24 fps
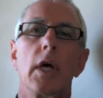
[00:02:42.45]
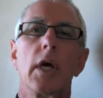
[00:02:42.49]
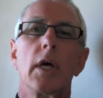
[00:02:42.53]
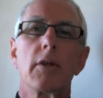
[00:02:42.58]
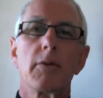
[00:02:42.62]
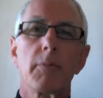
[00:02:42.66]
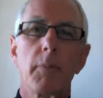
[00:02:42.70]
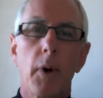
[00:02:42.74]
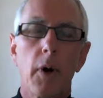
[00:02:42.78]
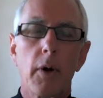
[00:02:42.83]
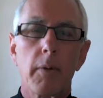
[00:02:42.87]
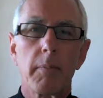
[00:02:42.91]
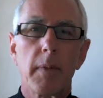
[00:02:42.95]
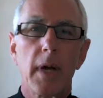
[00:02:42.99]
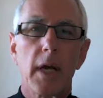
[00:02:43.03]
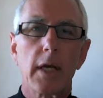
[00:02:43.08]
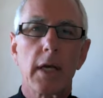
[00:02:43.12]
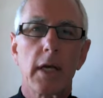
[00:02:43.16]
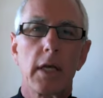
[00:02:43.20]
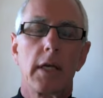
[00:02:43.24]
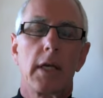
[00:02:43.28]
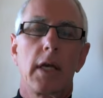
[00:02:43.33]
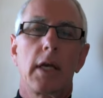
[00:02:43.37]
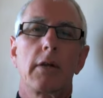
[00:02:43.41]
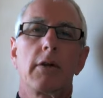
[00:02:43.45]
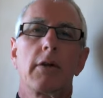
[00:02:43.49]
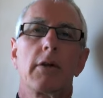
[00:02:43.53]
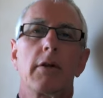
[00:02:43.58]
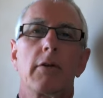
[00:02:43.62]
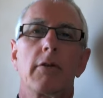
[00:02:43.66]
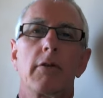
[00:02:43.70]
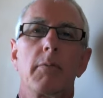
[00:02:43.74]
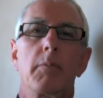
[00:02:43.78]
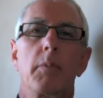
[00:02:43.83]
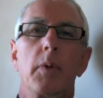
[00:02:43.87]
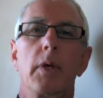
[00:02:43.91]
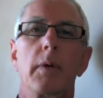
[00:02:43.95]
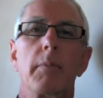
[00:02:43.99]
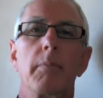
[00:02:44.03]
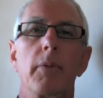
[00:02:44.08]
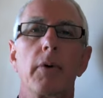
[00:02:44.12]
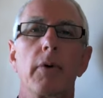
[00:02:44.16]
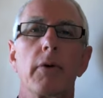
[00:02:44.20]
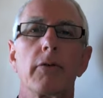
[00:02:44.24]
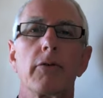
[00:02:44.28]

It's part of my connecting to people.